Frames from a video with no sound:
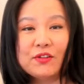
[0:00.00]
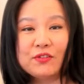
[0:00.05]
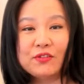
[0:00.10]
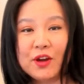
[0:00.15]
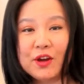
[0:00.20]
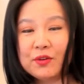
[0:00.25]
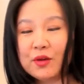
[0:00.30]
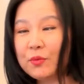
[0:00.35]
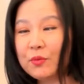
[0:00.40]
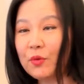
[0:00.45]

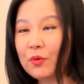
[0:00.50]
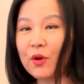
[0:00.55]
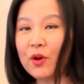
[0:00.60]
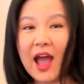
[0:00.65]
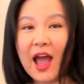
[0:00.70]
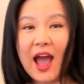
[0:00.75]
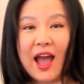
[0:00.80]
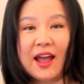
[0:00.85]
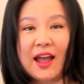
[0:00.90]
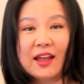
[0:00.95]
variable
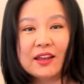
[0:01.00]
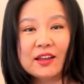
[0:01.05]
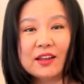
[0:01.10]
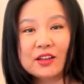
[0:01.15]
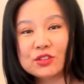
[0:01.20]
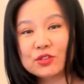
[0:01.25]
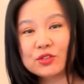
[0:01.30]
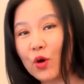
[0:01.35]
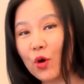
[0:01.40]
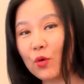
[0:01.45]
A
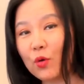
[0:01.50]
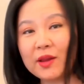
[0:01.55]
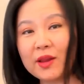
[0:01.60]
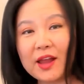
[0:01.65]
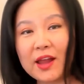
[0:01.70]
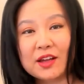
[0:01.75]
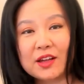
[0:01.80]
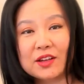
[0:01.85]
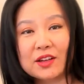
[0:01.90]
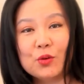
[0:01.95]
is
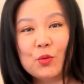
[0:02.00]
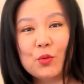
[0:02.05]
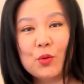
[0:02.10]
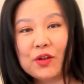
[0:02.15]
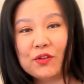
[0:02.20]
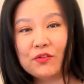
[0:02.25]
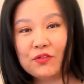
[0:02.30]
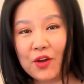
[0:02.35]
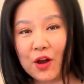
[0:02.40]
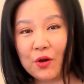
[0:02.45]
correlated
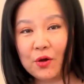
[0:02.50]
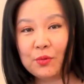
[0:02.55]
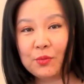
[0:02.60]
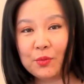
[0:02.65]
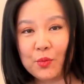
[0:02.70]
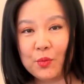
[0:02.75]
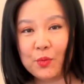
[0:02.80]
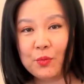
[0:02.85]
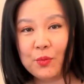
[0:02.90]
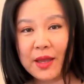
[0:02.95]
with
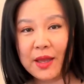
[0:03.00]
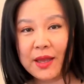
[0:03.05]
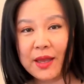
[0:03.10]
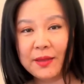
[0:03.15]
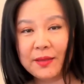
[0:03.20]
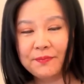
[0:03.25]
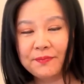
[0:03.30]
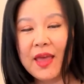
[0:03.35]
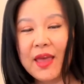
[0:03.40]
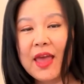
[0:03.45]
variable
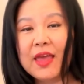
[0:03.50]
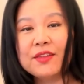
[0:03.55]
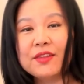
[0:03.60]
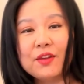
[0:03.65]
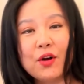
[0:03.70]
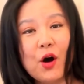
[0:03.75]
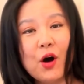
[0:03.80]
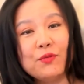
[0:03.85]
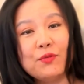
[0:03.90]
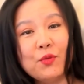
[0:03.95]
B,
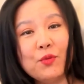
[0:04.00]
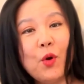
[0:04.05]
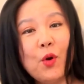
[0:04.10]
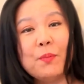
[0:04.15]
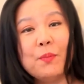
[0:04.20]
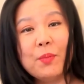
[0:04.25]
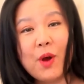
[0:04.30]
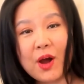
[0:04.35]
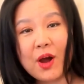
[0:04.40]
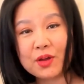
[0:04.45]
there are
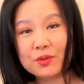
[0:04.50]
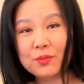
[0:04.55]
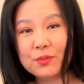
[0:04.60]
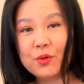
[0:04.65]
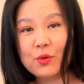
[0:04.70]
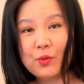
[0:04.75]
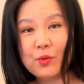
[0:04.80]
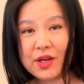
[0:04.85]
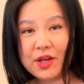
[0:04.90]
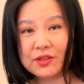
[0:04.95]
4
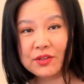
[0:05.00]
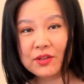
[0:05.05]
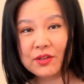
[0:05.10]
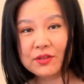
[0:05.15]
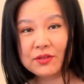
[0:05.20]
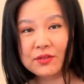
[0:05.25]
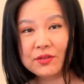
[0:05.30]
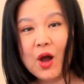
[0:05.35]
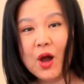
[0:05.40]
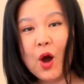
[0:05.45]
possible
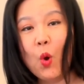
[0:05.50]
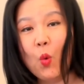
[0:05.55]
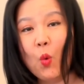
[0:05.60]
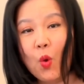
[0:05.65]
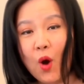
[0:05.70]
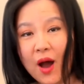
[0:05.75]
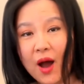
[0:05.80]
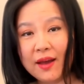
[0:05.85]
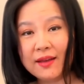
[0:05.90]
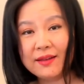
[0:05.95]
reasons.
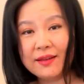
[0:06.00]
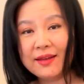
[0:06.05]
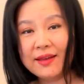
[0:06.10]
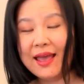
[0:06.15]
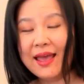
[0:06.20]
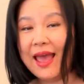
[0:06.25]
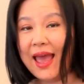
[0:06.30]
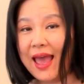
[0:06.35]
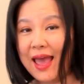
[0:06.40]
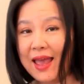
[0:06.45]
1.
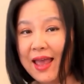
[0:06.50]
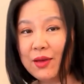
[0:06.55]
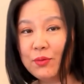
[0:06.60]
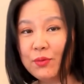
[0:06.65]
A